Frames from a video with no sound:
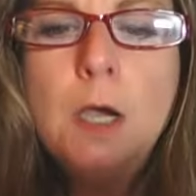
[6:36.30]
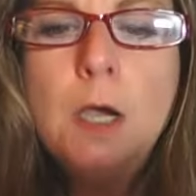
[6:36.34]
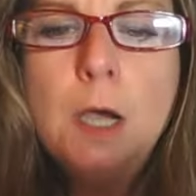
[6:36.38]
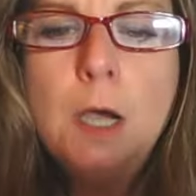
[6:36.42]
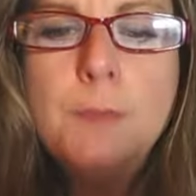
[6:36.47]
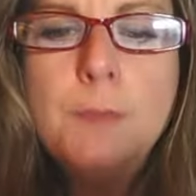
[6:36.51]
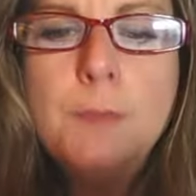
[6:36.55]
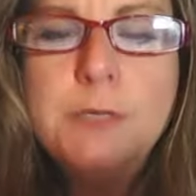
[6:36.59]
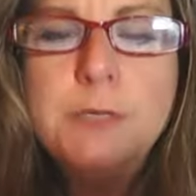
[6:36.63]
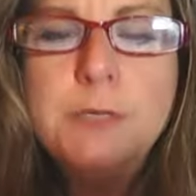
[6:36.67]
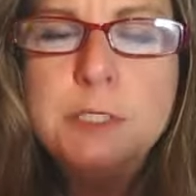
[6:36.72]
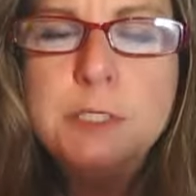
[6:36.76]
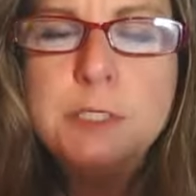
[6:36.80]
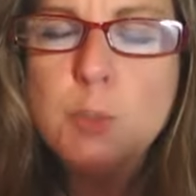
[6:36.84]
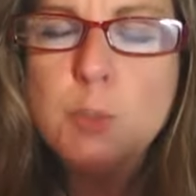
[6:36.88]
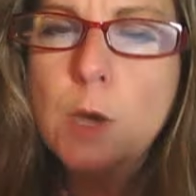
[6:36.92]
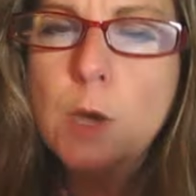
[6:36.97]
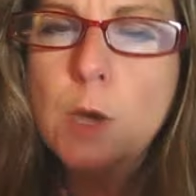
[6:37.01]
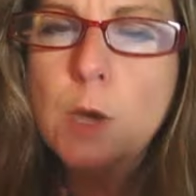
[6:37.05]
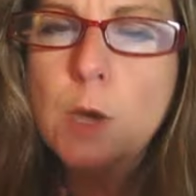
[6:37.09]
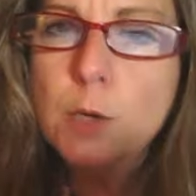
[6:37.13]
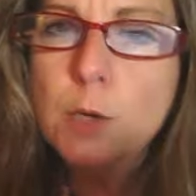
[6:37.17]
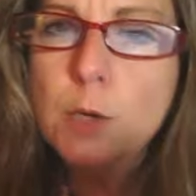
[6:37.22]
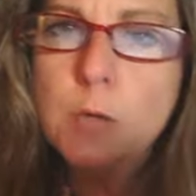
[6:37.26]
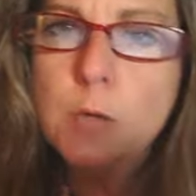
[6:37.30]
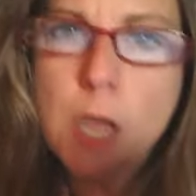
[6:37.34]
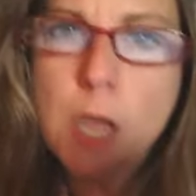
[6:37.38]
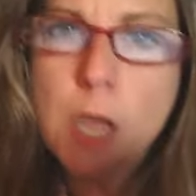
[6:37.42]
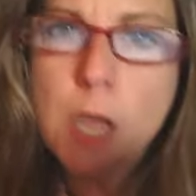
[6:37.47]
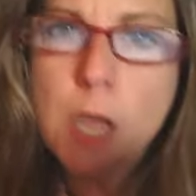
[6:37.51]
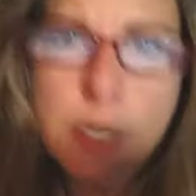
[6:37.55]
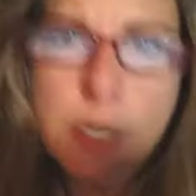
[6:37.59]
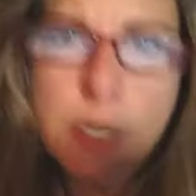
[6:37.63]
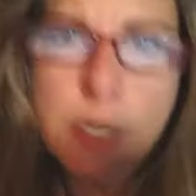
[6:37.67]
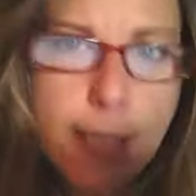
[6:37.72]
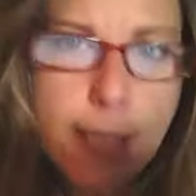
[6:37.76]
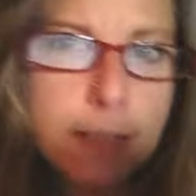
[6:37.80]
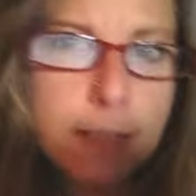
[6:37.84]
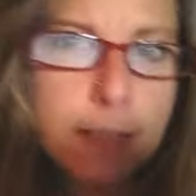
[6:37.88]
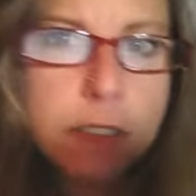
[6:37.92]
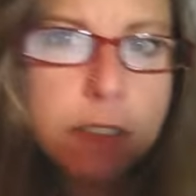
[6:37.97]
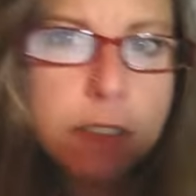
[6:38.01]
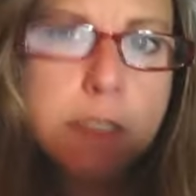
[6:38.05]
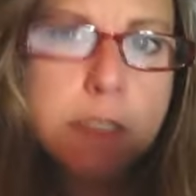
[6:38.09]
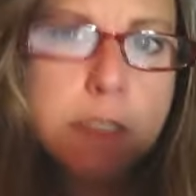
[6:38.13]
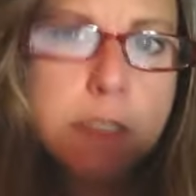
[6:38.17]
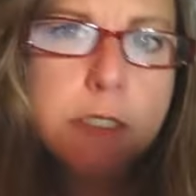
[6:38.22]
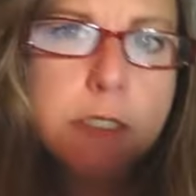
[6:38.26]
This is where you can connect to the
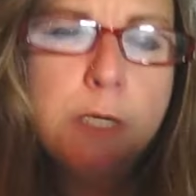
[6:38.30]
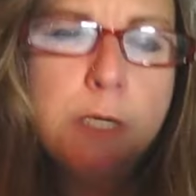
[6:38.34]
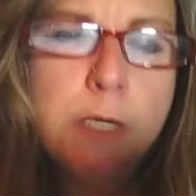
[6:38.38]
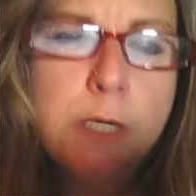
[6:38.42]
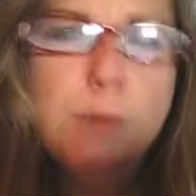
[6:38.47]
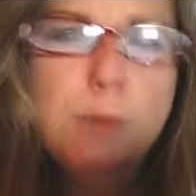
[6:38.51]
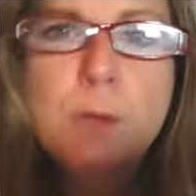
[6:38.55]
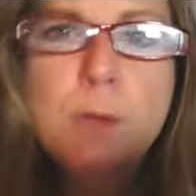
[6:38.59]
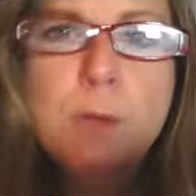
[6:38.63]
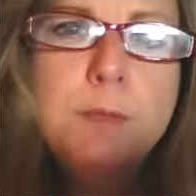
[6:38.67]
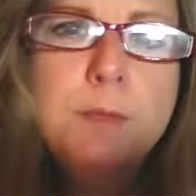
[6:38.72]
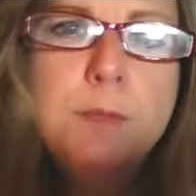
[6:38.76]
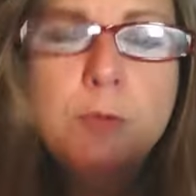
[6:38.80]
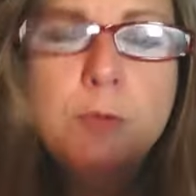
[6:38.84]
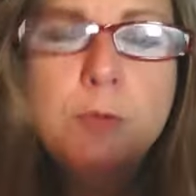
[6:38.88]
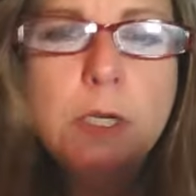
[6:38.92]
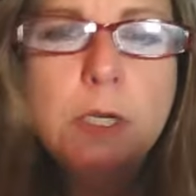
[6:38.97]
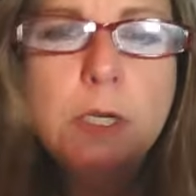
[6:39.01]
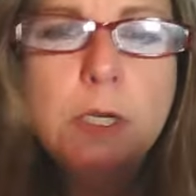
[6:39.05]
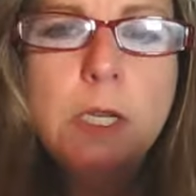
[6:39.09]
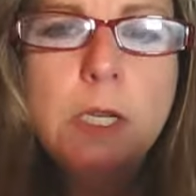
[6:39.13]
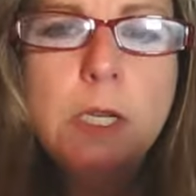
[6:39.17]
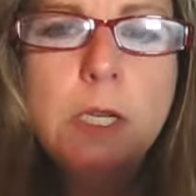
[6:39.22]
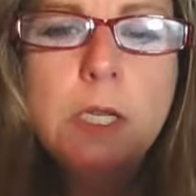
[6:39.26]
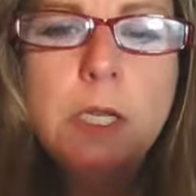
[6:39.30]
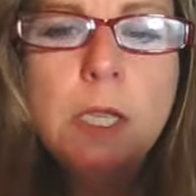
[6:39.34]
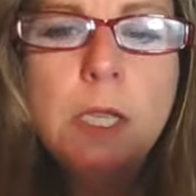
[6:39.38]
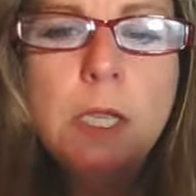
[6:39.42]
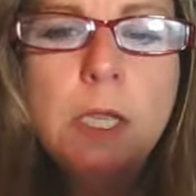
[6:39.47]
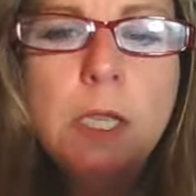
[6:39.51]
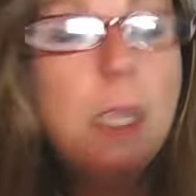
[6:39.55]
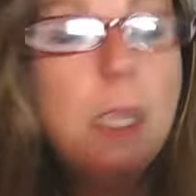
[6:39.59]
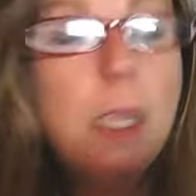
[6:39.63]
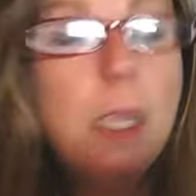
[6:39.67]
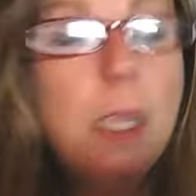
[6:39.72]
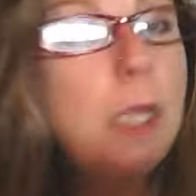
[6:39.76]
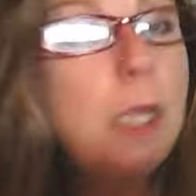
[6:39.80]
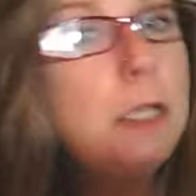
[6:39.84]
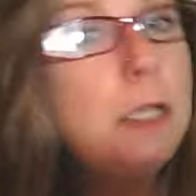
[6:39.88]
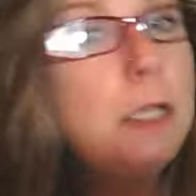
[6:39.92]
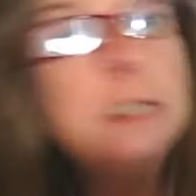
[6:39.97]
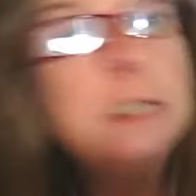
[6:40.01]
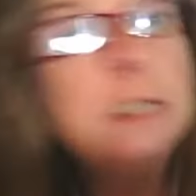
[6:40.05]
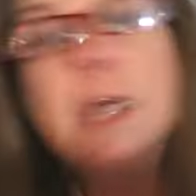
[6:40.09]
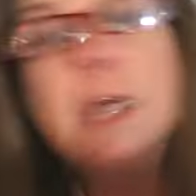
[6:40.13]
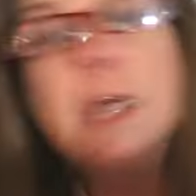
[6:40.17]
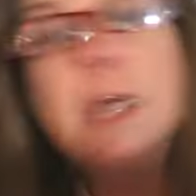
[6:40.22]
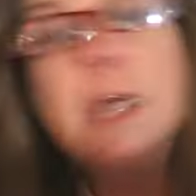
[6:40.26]
team community, and it is
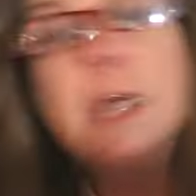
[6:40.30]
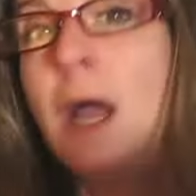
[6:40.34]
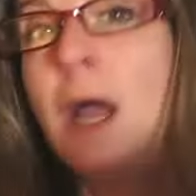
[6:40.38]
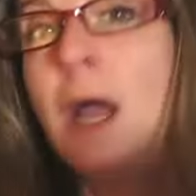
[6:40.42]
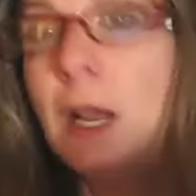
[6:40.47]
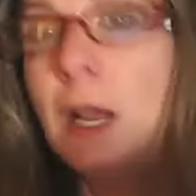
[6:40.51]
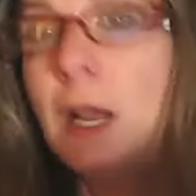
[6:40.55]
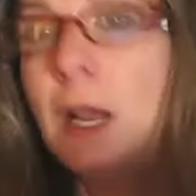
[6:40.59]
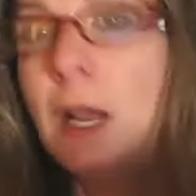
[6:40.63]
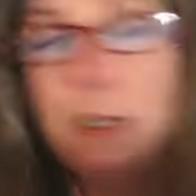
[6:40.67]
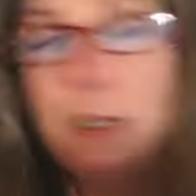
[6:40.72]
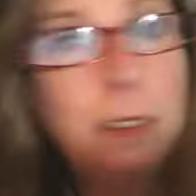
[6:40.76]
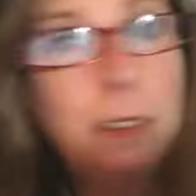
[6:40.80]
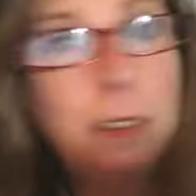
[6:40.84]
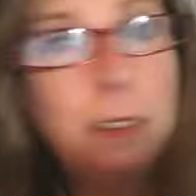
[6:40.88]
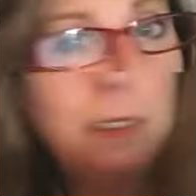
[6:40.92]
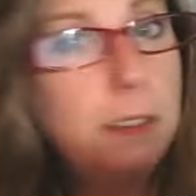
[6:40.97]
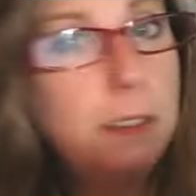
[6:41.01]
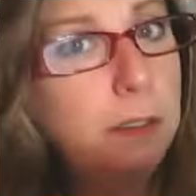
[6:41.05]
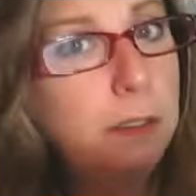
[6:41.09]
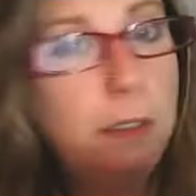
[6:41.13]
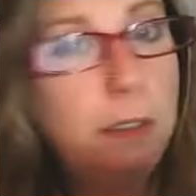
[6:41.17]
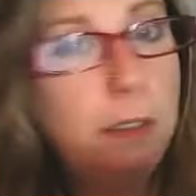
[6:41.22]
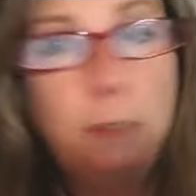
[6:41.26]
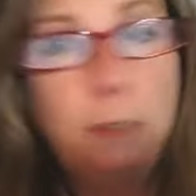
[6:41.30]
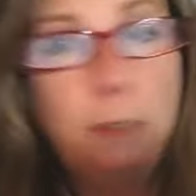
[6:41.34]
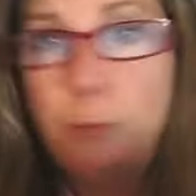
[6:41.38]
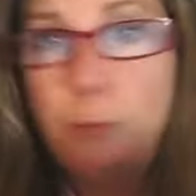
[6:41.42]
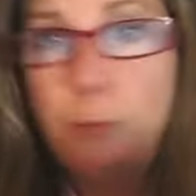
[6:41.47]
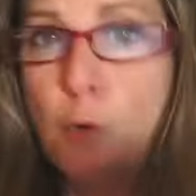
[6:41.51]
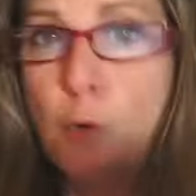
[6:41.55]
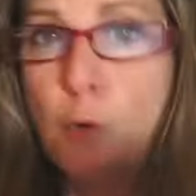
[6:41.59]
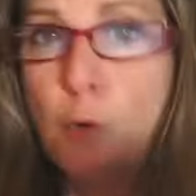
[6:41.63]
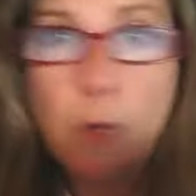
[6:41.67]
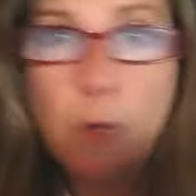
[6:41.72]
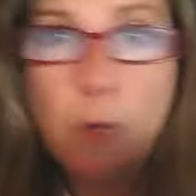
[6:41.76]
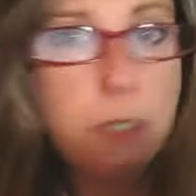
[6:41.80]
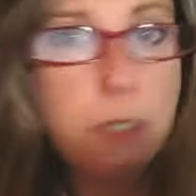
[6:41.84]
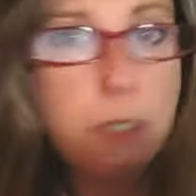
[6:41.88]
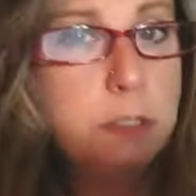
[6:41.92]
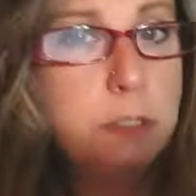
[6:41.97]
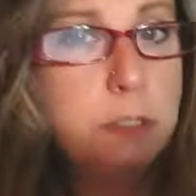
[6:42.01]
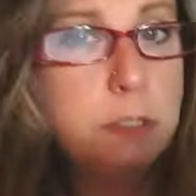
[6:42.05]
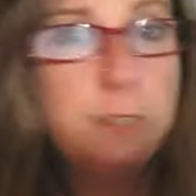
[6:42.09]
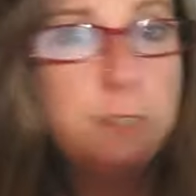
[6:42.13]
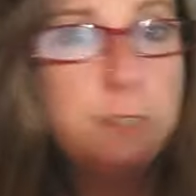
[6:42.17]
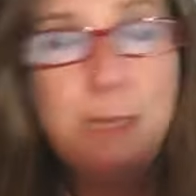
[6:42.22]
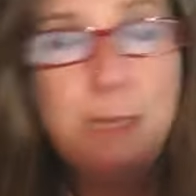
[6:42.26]
highly important to
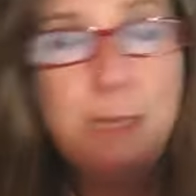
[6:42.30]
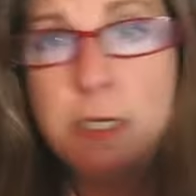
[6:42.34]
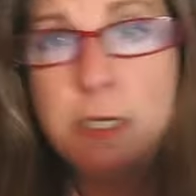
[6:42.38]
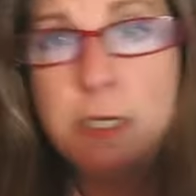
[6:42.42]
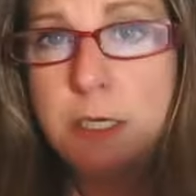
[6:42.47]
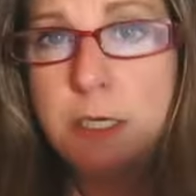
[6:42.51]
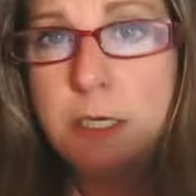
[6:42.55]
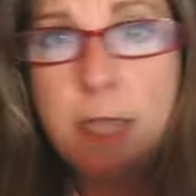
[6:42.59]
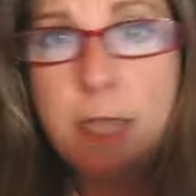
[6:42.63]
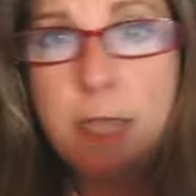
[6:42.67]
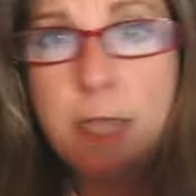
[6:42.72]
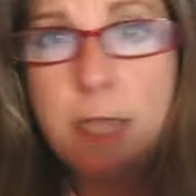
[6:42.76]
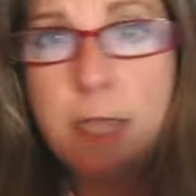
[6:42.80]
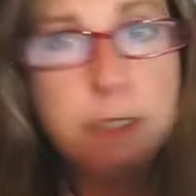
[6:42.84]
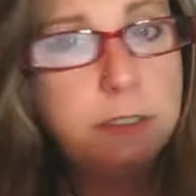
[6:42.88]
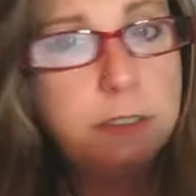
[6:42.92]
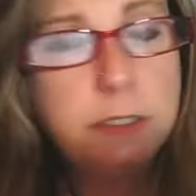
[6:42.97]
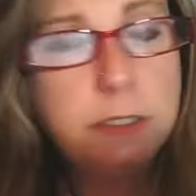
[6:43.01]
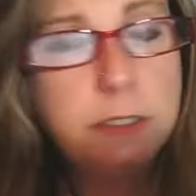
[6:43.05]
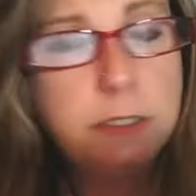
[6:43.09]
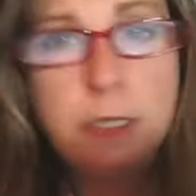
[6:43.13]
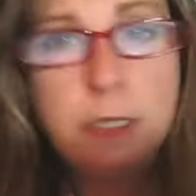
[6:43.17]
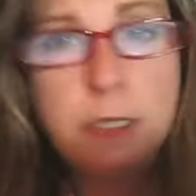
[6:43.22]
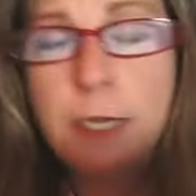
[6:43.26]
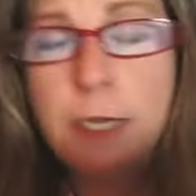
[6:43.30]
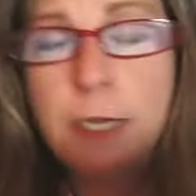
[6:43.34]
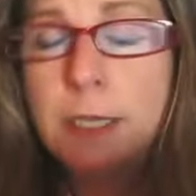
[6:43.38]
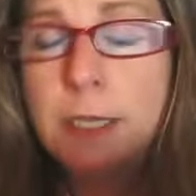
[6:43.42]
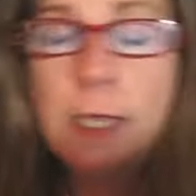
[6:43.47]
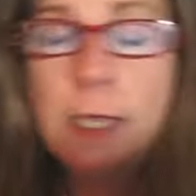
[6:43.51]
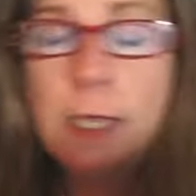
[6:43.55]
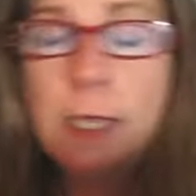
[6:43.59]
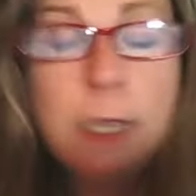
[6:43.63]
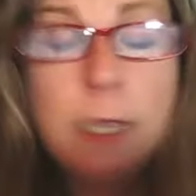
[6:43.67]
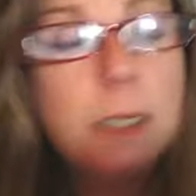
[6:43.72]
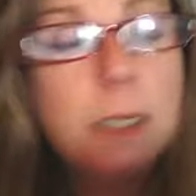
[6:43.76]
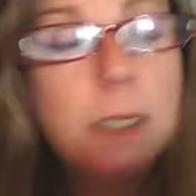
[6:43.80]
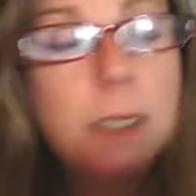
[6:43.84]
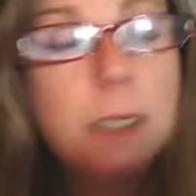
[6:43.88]
be connected to that. I can't